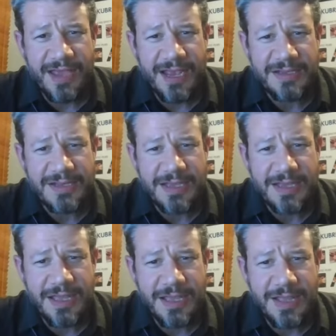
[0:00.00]

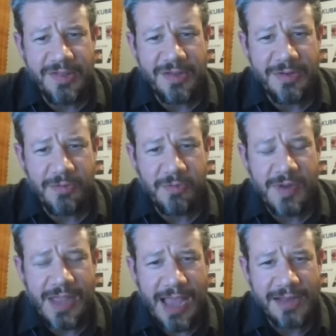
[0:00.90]
acting is in
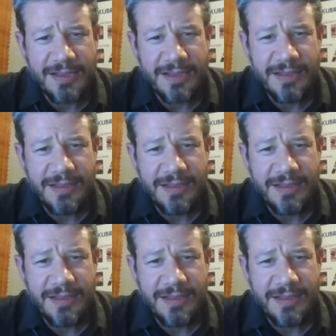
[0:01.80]
reacting